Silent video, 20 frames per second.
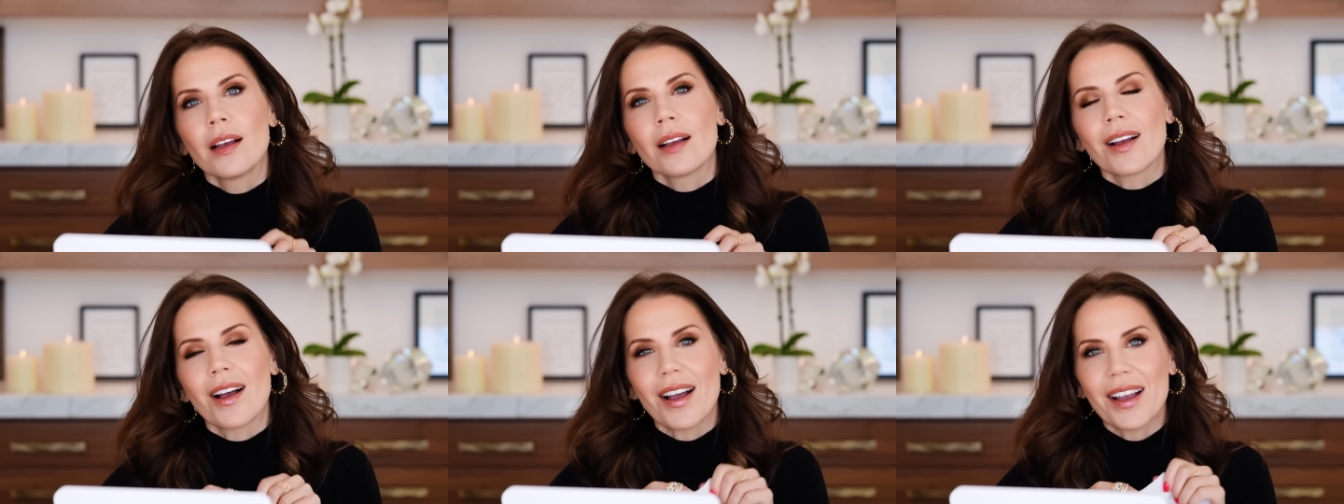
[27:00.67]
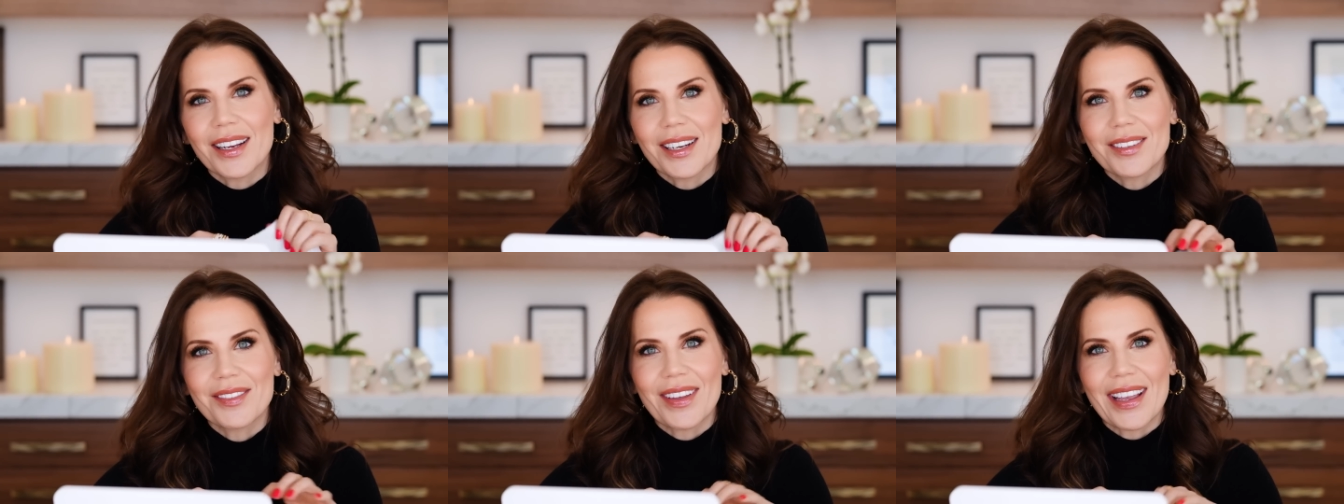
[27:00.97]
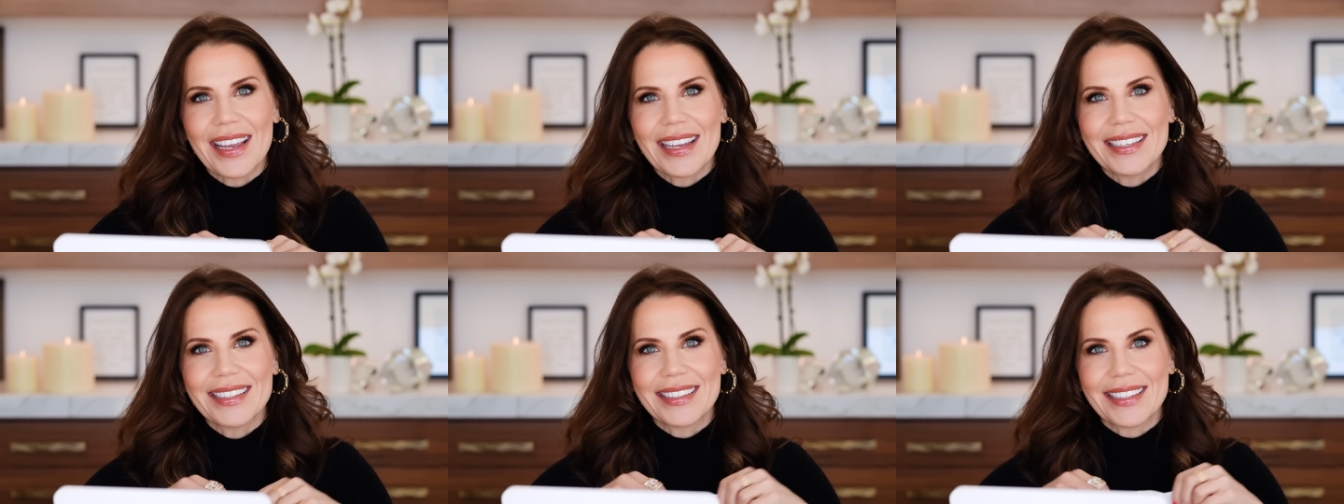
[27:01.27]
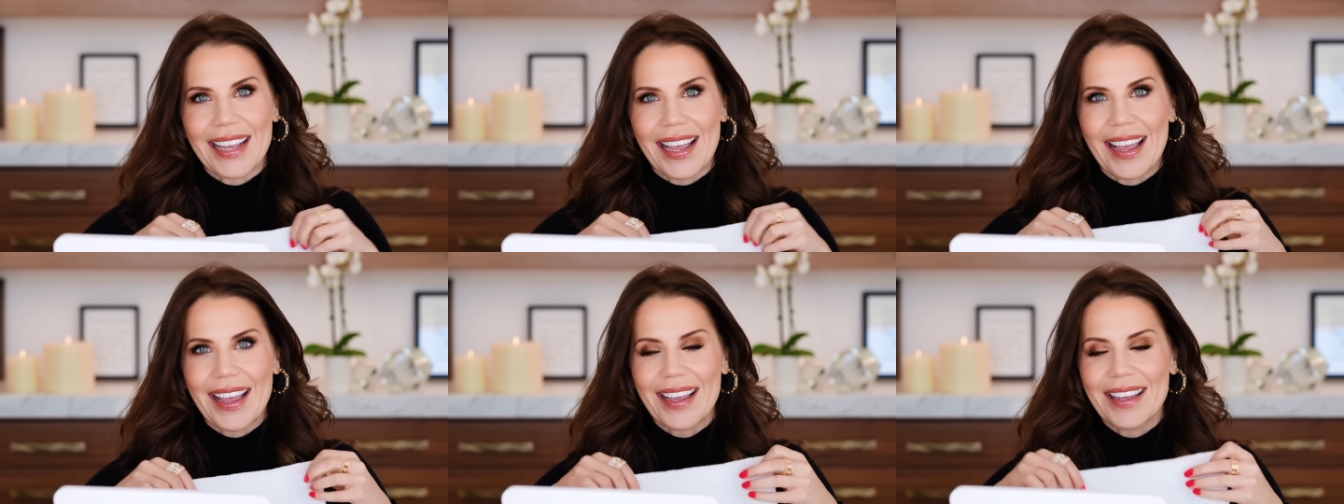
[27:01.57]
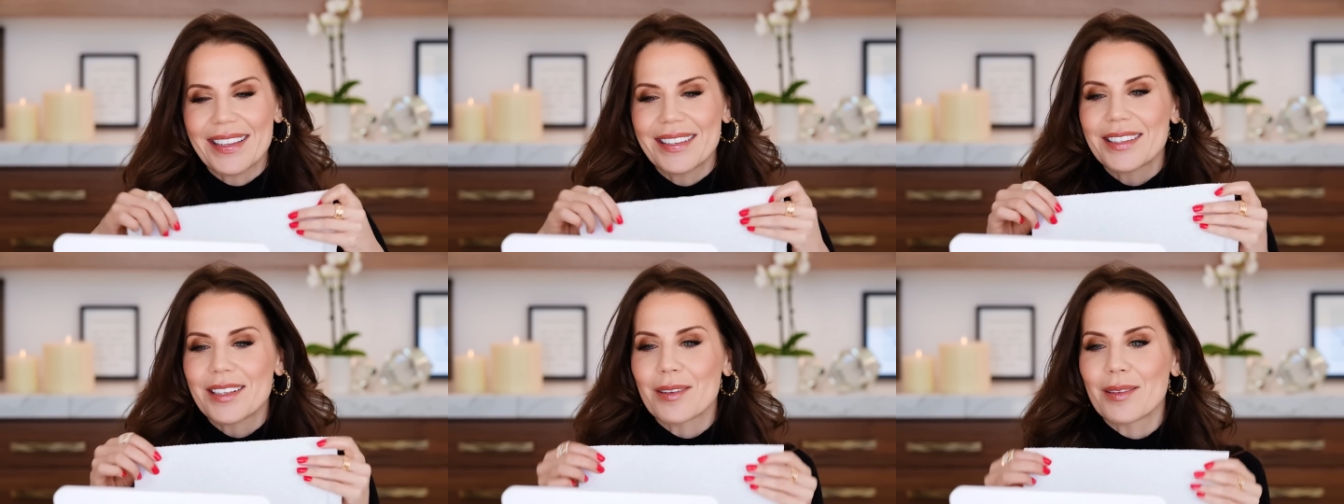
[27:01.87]
kind of a
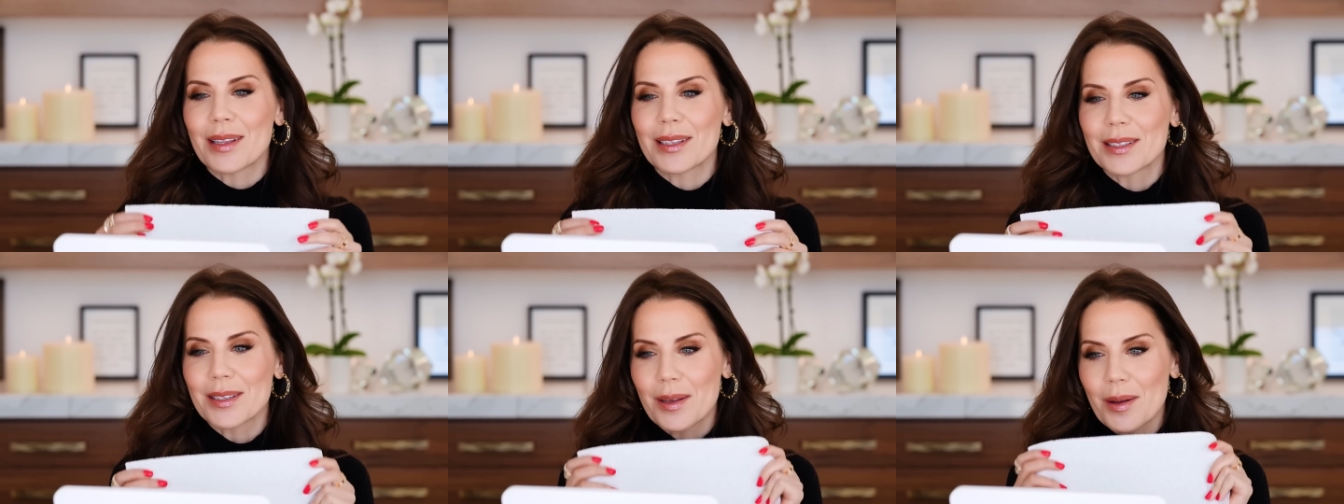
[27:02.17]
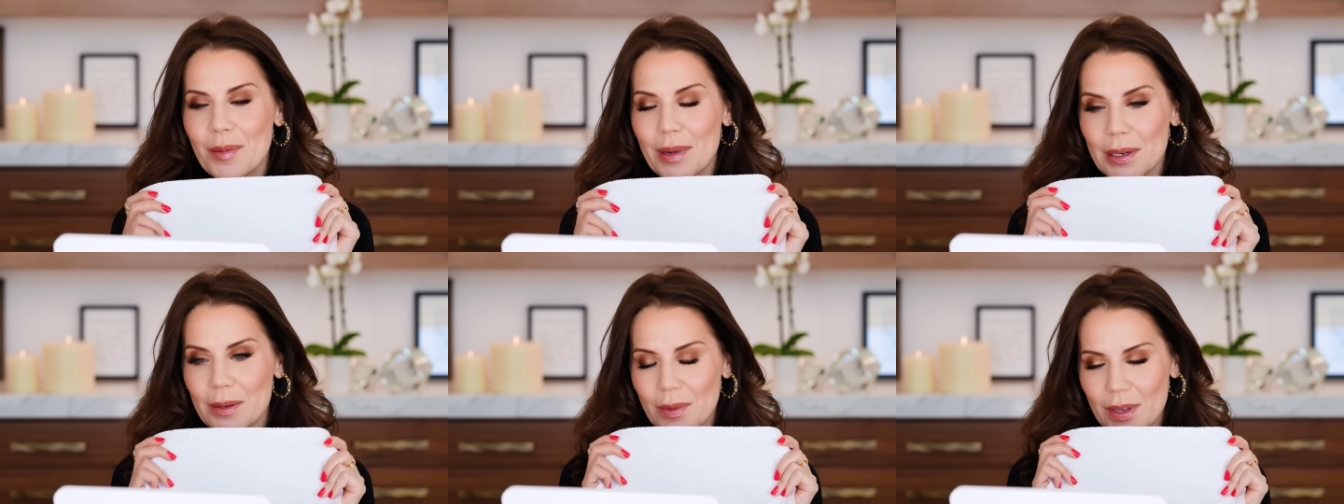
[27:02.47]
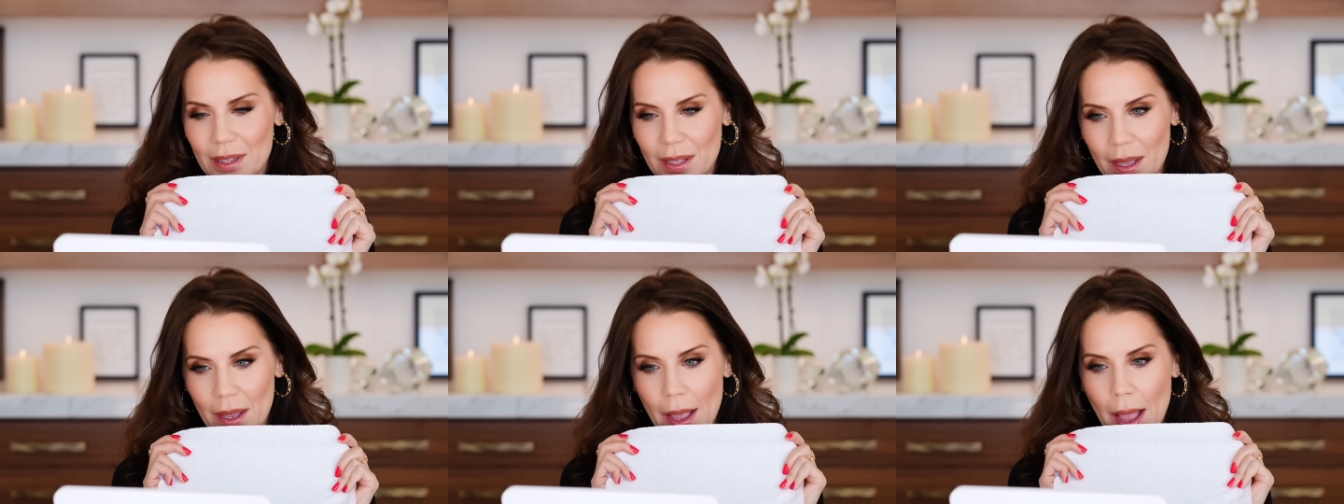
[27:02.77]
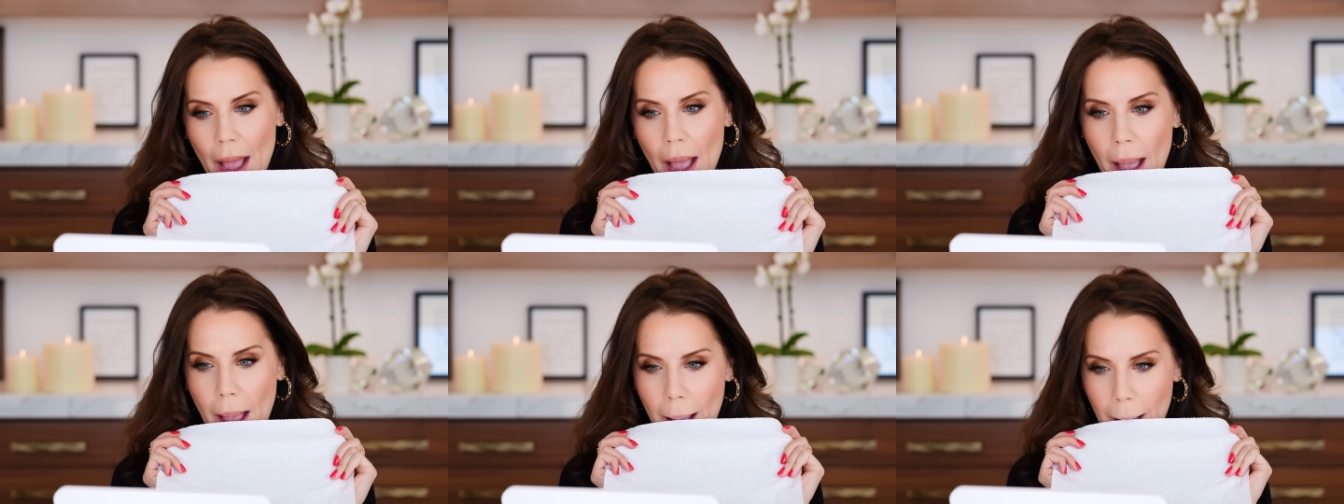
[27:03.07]
day, so let's go in with it.